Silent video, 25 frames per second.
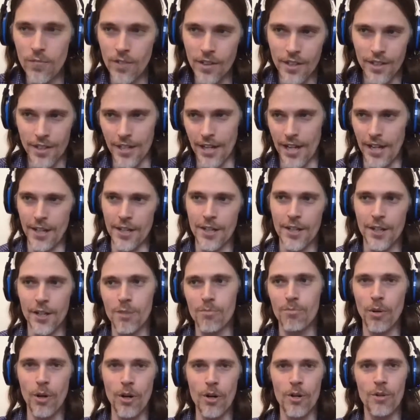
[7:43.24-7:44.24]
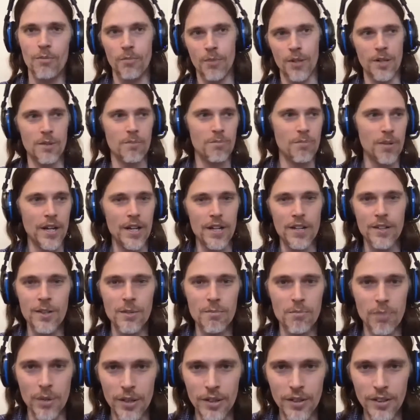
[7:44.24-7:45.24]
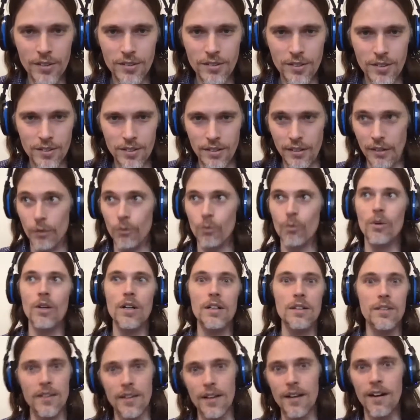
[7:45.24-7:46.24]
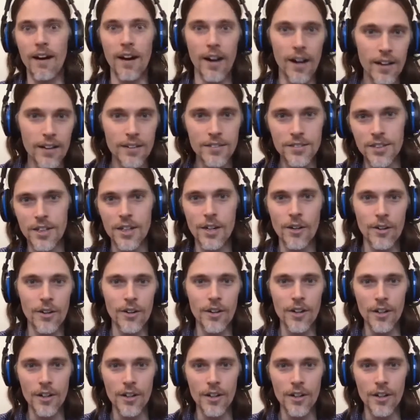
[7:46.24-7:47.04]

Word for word: getting an apartment, paying the bills is like, what the hell is going on?